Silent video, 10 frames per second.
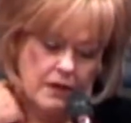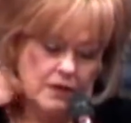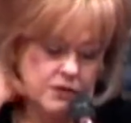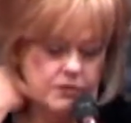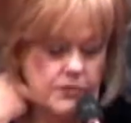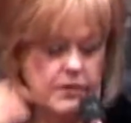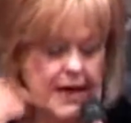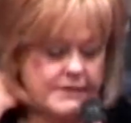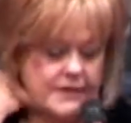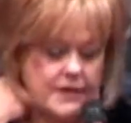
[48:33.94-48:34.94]
So you
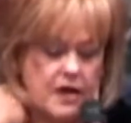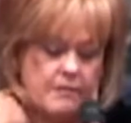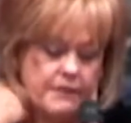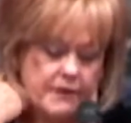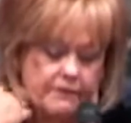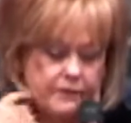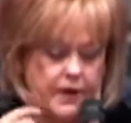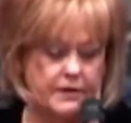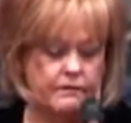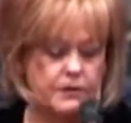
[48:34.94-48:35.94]
guys cannot be
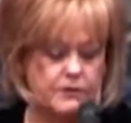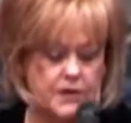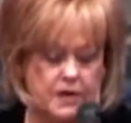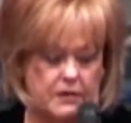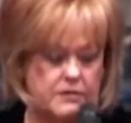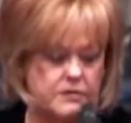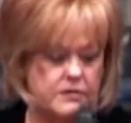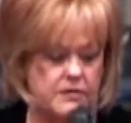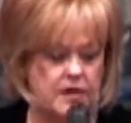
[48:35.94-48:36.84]
afraid of your young'uns.